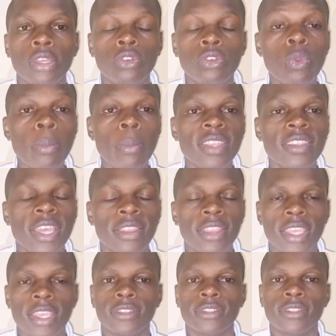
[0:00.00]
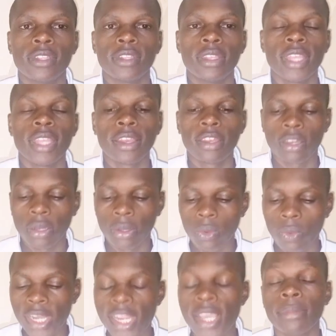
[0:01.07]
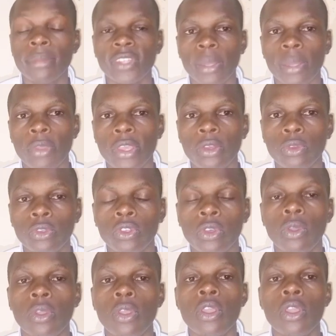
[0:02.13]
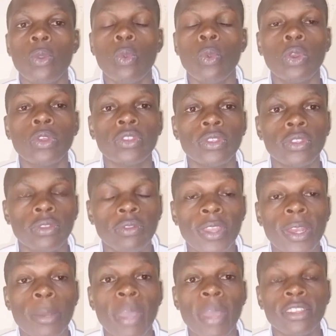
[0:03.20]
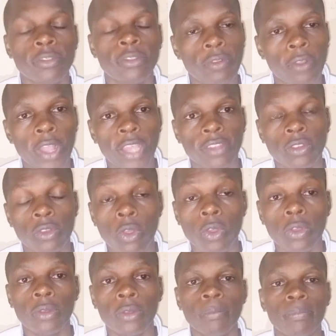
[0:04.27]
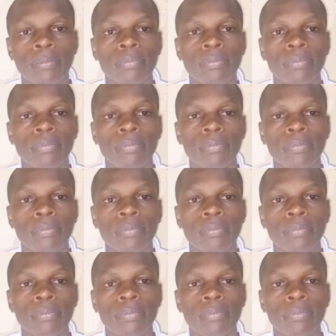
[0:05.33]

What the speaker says: two major things that William Samoei Ruto was very much focused on,